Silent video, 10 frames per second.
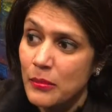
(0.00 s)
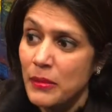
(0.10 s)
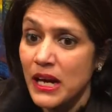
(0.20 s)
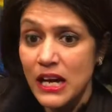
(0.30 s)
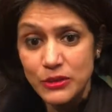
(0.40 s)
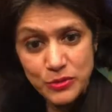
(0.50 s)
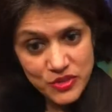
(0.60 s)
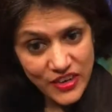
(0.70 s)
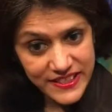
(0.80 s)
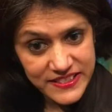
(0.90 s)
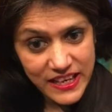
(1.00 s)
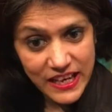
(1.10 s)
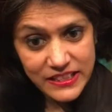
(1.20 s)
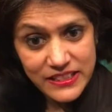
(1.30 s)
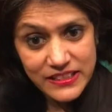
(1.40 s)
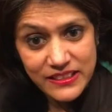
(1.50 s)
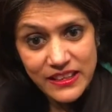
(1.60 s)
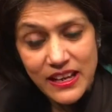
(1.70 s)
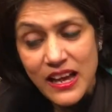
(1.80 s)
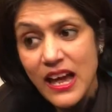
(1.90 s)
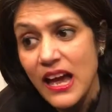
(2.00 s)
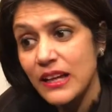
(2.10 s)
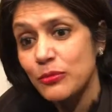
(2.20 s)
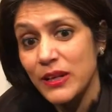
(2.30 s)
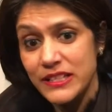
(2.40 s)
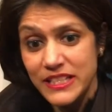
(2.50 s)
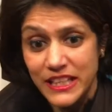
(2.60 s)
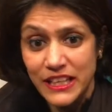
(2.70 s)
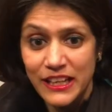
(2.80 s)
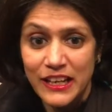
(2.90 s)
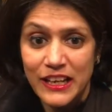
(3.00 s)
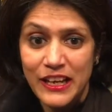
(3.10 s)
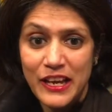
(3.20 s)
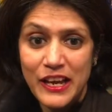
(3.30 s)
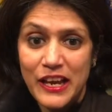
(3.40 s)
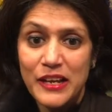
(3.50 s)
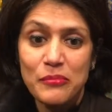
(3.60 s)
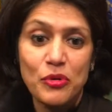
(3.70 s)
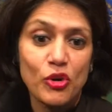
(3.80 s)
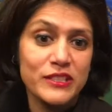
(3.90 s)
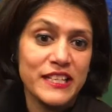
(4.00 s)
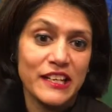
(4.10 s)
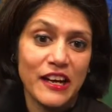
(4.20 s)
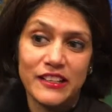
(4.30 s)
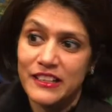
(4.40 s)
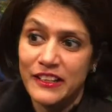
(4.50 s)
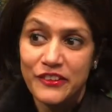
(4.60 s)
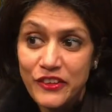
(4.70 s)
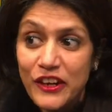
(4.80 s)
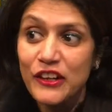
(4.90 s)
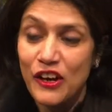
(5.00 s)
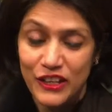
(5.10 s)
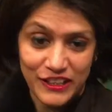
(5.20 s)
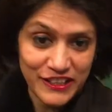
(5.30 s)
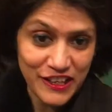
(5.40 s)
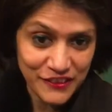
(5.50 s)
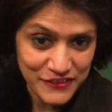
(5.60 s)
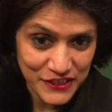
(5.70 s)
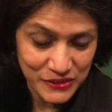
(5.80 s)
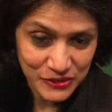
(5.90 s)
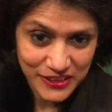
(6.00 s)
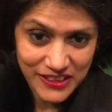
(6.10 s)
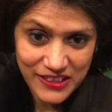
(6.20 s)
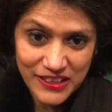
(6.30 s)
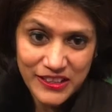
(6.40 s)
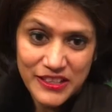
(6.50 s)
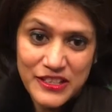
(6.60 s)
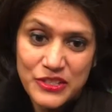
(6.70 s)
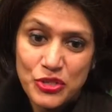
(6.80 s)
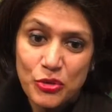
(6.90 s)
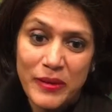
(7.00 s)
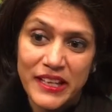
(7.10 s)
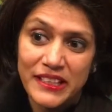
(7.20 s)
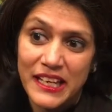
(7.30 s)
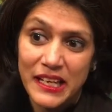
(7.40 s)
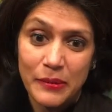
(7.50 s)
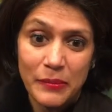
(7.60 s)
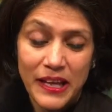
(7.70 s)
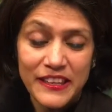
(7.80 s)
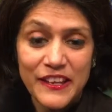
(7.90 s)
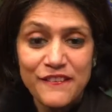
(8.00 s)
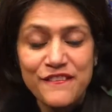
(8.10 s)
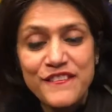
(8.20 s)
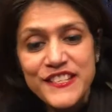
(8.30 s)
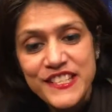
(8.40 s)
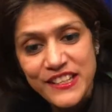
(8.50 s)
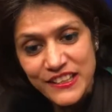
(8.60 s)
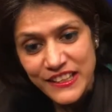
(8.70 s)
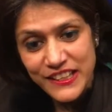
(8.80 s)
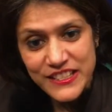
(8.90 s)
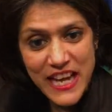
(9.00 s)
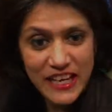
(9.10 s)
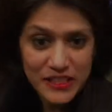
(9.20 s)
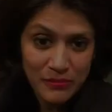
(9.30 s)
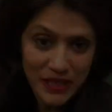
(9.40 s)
my house was ransacked, and one day, in broad daylight, like 3 o'clock in the afternoon, two men came and they physically attacked